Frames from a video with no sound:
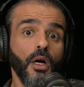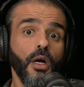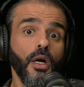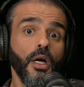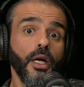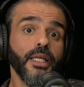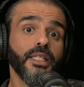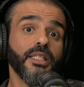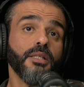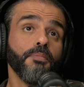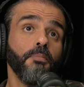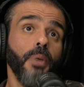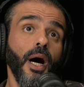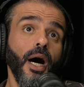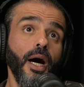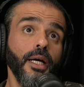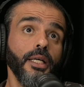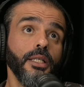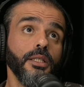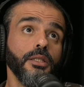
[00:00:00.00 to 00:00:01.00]
It's
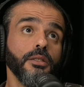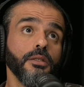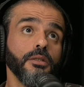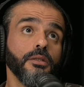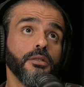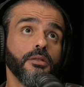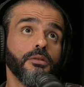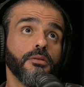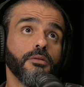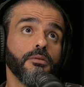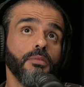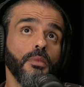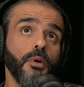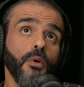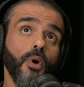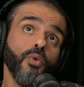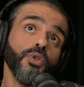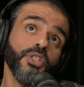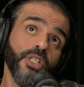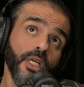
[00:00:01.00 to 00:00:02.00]
by, I
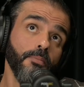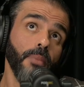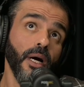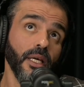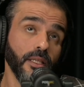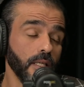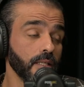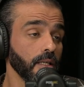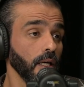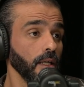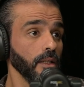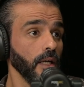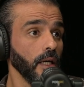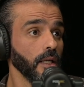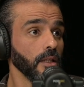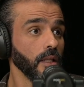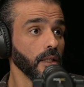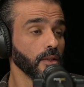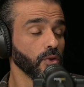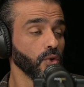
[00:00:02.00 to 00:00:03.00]
would say by design, I'd
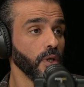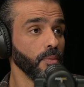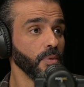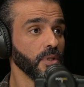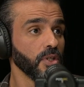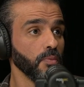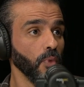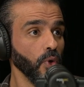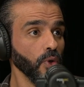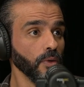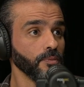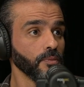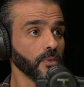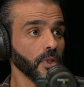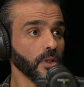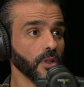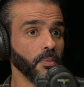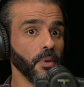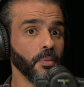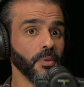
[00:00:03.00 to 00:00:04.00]
like to keep it small.
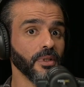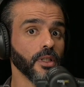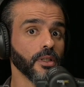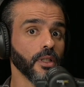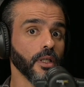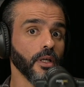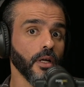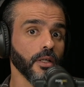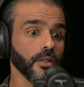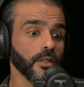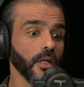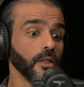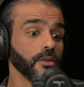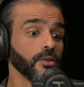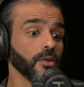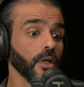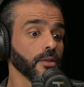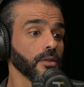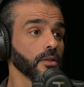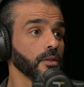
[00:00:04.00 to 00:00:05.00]
The people that I
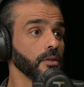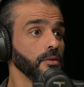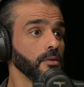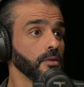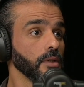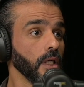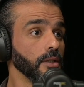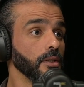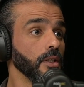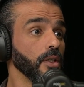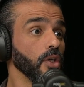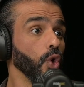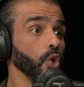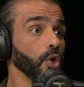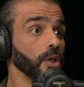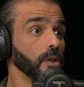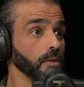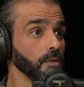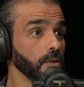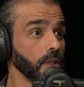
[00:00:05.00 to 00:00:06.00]
trust and they're loyal
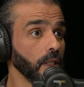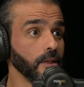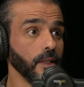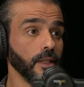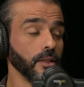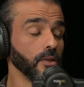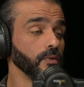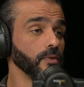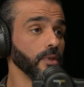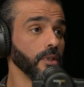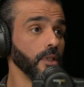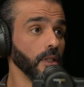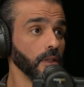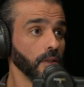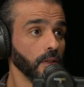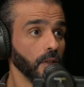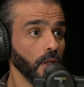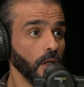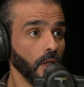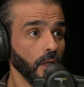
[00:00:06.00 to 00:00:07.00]
at the end of the day.
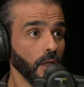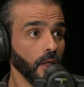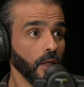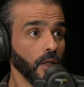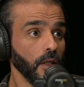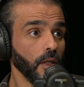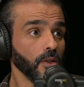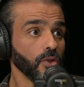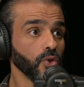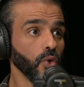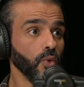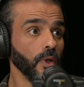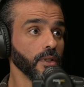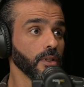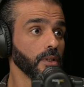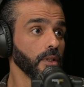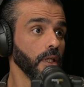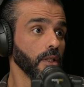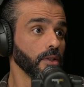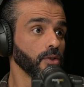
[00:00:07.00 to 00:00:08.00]
So once
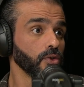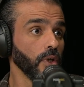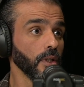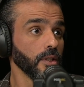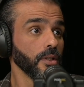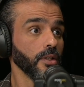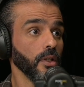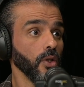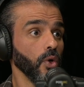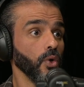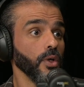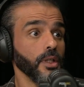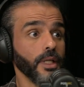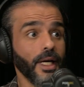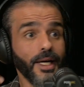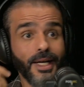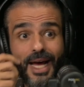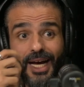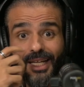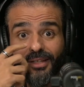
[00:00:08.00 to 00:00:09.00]
they are trust and loyal
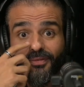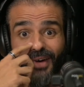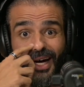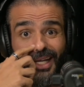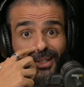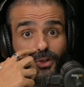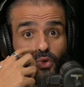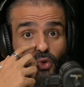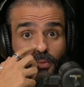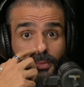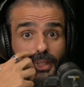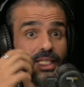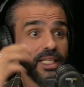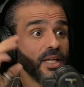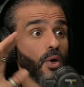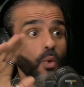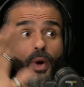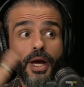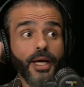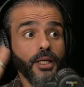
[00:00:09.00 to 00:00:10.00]
and add value to me in a
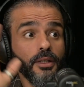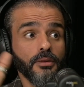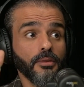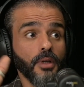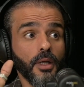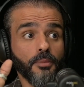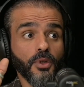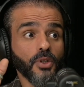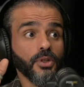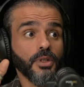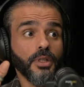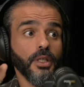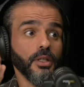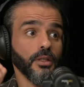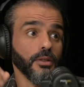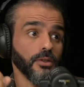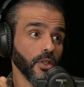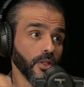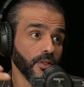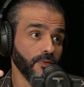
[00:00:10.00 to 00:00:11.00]
way, I'm not saying
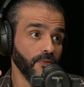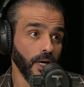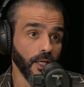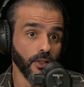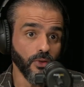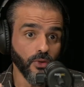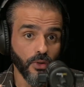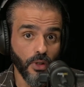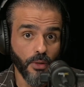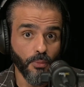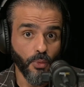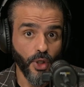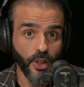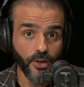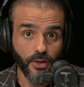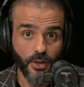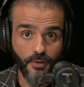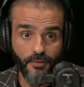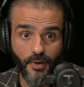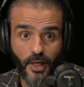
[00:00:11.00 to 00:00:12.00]
just value, a
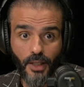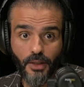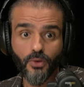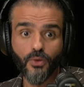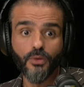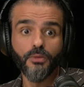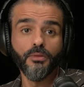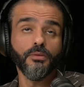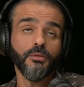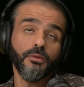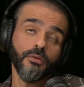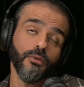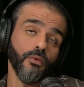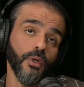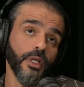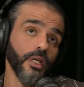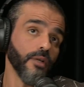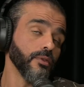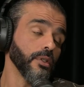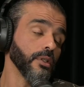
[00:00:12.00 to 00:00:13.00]
monetary value,
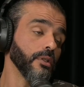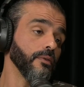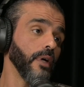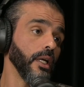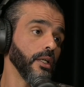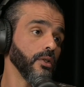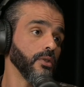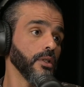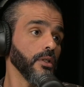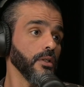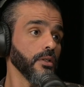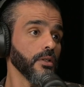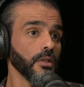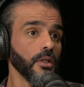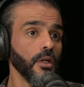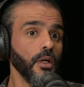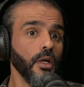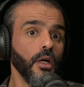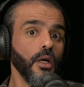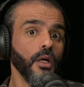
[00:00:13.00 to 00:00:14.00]
whatever the value it is,
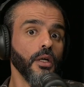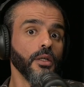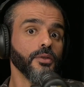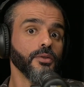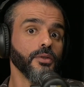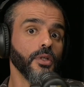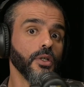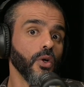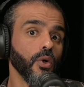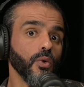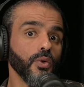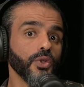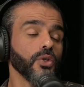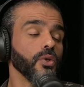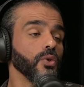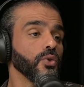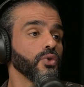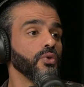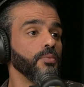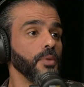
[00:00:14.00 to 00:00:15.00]
they're always
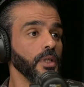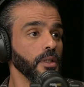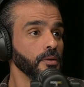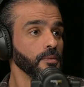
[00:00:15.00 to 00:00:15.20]
close to me.